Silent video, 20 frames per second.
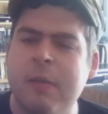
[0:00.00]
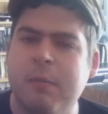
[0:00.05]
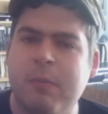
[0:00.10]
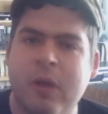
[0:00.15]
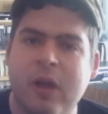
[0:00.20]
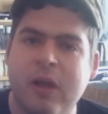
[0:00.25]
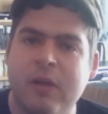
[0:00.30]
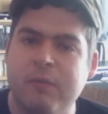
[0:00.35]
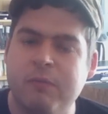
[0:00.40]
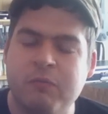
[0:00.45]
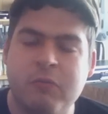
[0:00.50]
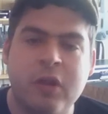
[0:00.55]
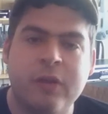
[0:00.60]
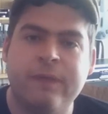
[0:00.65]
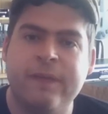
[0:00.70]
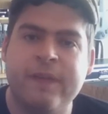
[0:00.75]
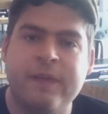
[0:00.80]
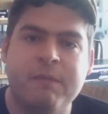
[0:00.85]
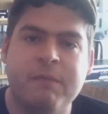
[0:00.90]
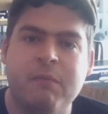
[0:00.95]
But
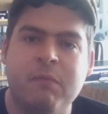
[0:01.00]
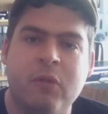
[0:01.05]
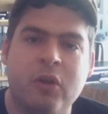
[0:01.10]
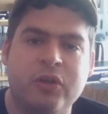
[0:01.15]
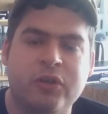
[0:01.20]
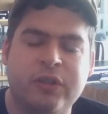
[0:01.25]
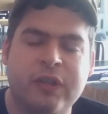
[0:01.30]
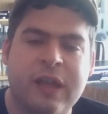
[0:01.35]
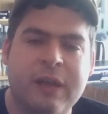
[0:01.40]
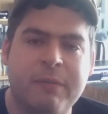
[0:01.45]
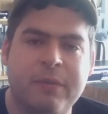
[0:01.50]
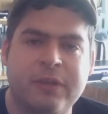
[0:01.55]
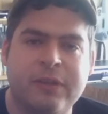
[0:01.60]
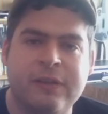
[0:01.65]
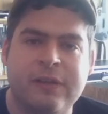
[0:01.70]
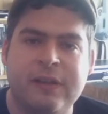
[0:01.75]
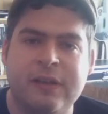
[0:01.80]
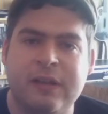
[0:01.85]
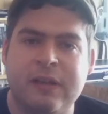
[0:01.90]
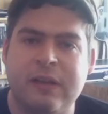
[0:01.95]
nothing much that I'll be
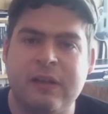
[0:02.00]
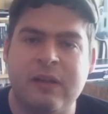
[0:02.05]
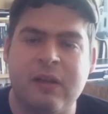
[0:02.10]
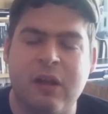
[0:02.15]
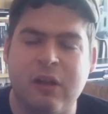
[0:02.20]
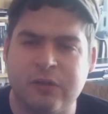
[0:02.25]
doing